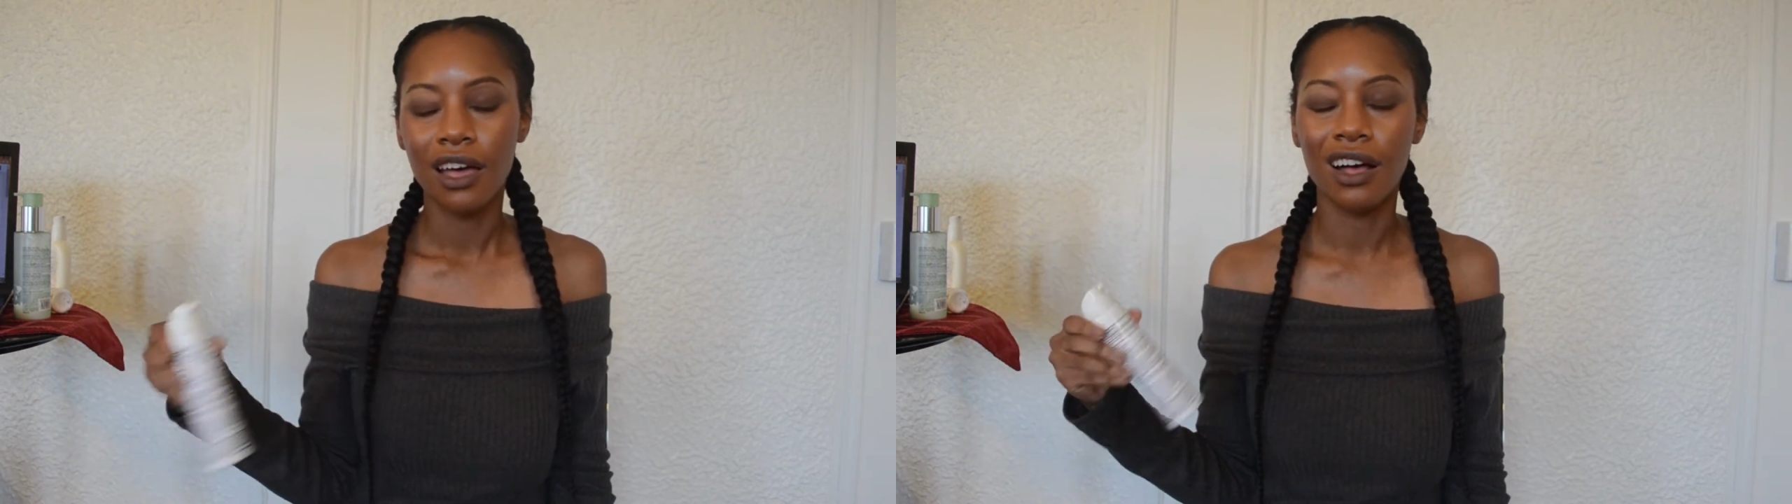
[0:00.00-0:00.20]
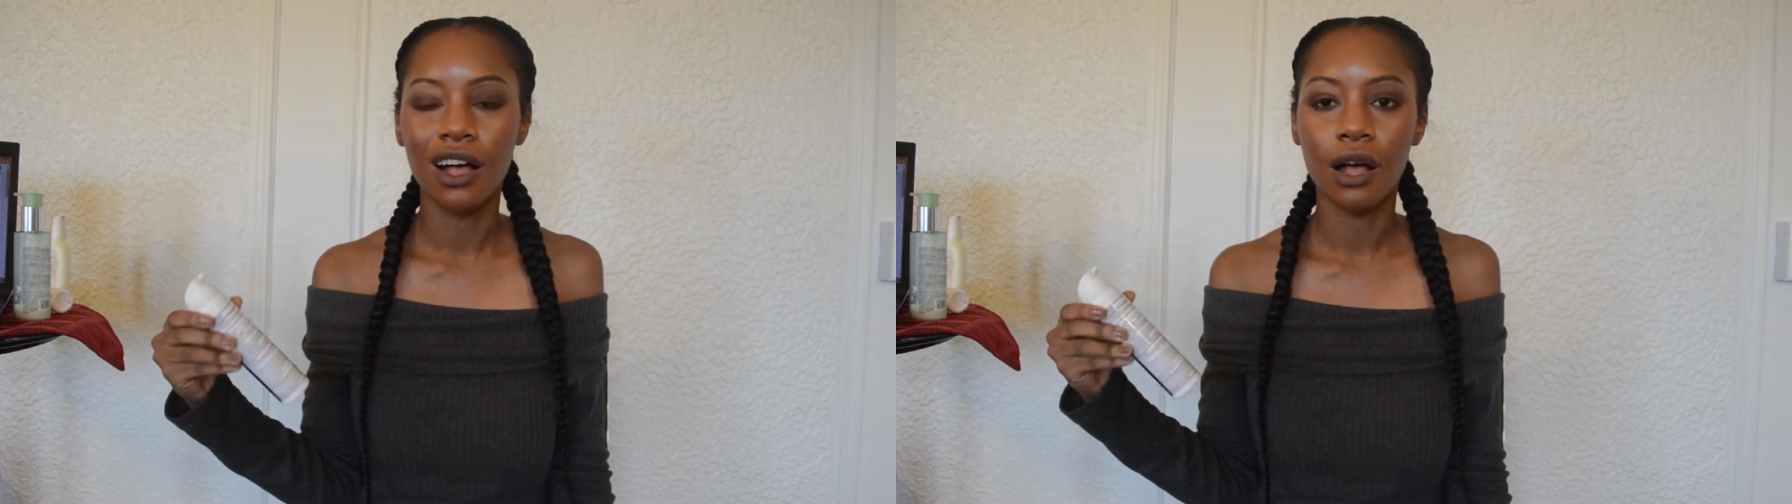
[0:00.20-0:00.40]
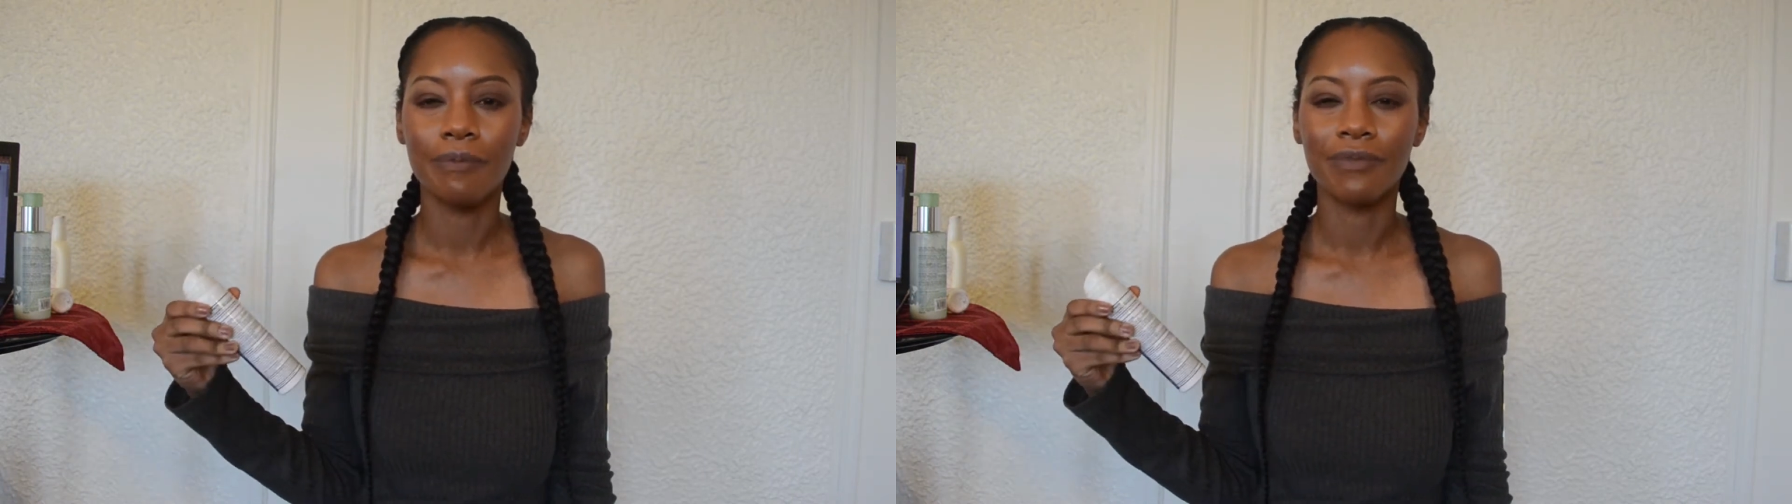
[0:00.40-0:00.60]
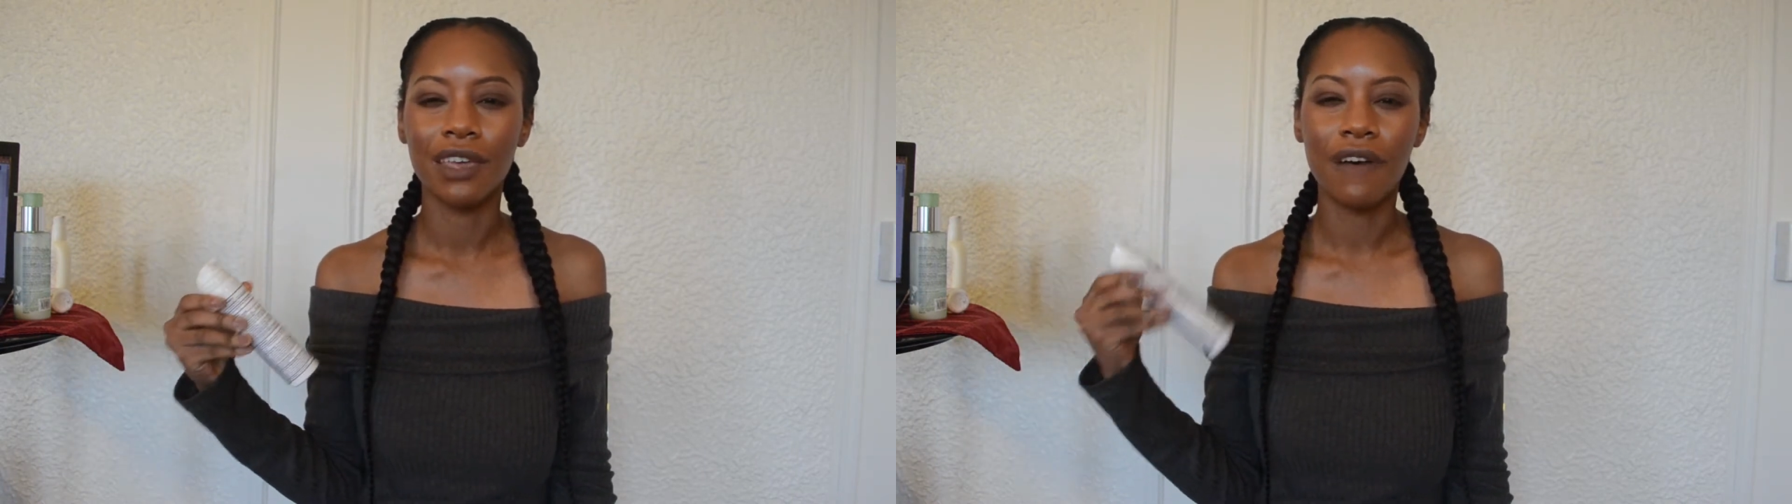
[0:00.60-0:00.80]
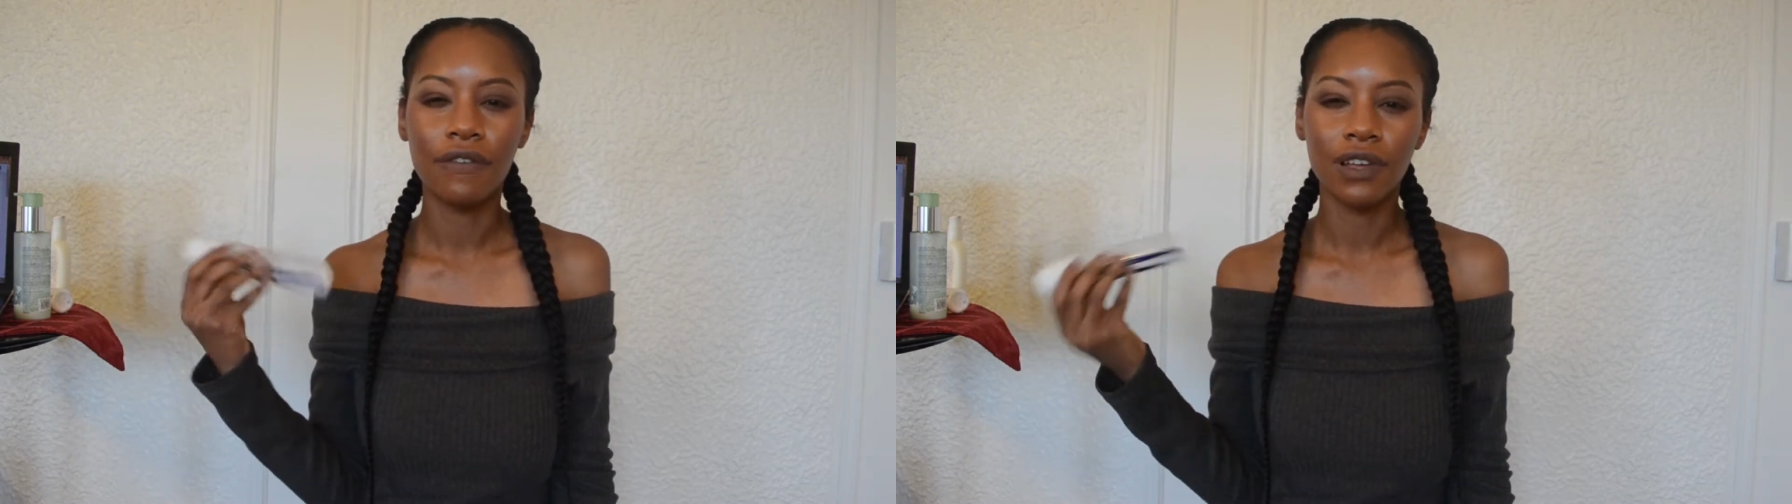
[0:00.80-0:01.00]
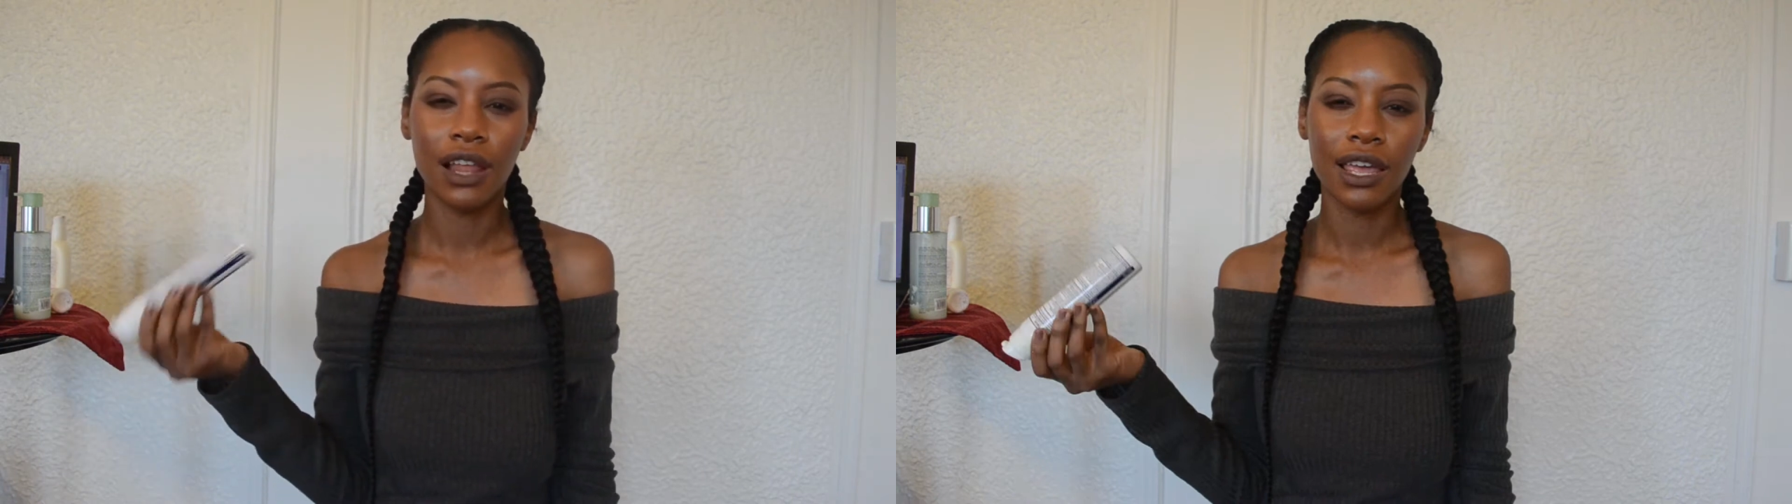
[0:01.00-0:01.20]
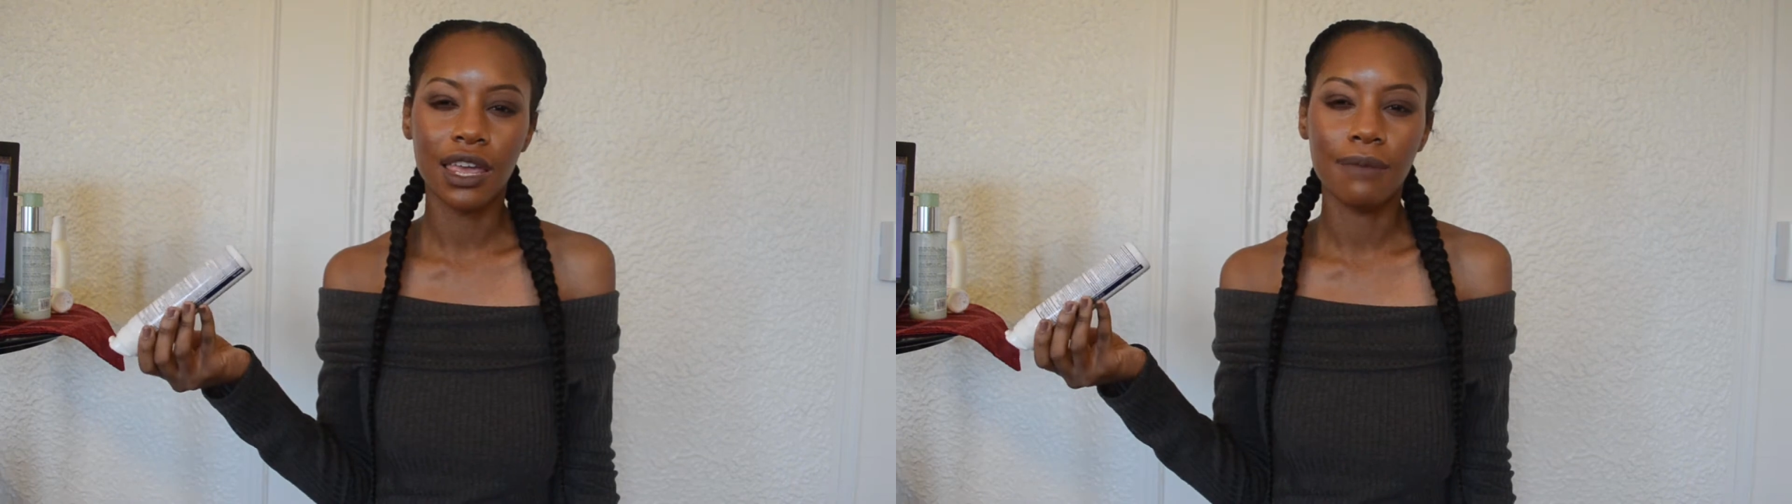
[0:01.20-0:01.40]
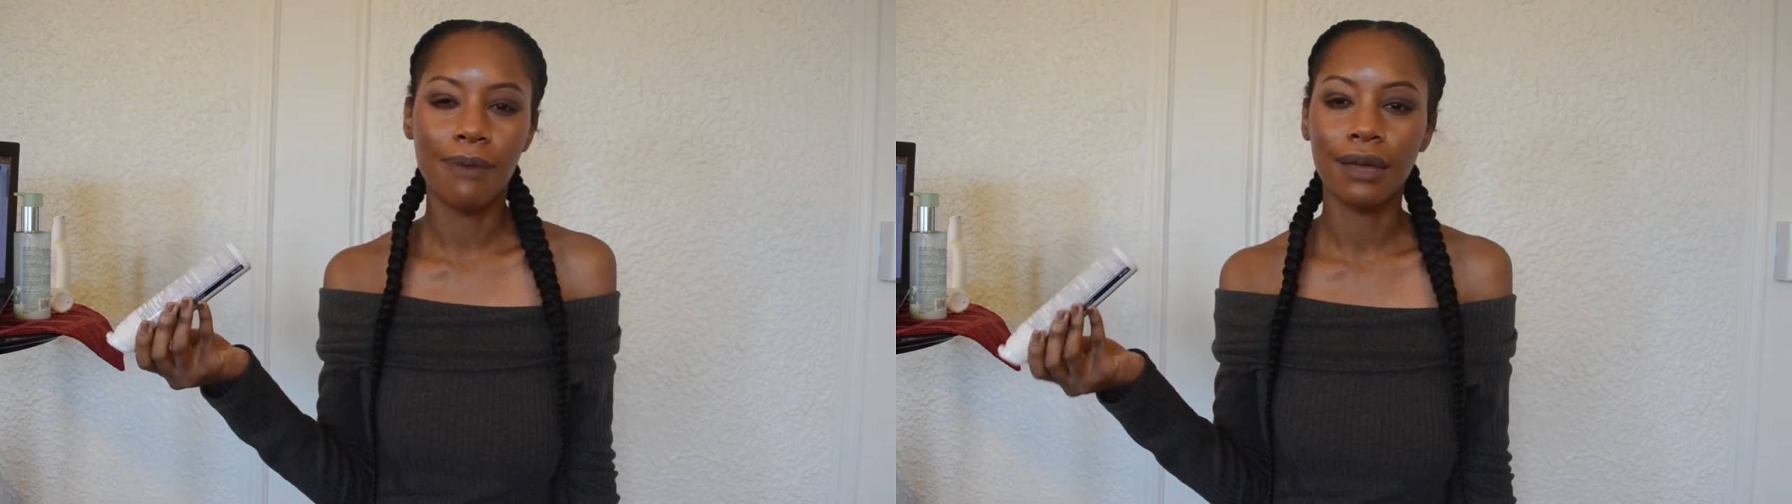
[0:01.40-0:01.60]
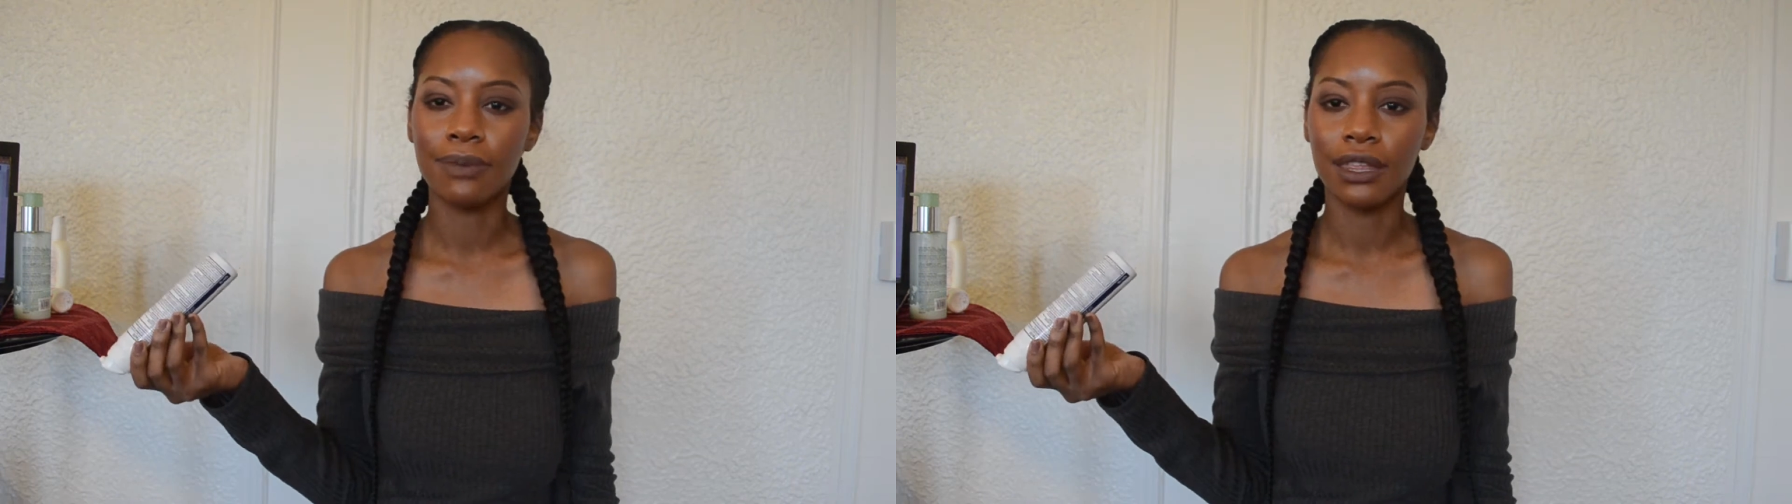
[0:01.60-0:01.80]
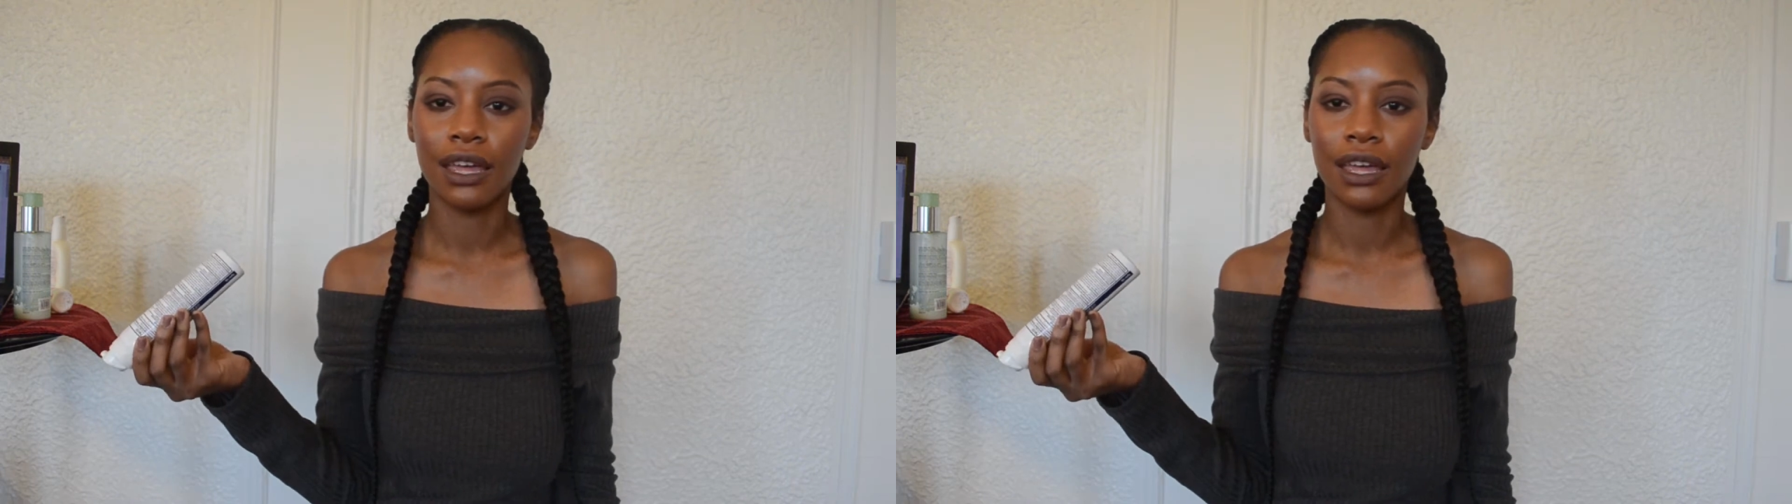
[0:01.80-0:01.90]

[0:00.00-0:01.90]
If I feel like it might be